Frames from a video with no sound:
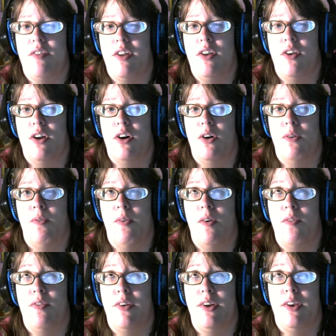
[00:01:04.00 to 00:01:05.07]
you know,
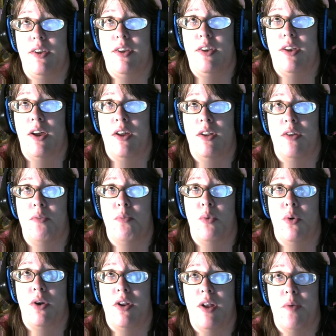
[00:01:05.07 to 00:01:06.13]
hopefully download more
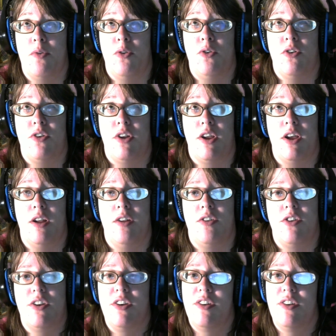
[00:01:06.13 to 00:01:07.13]
anytime soon just in case.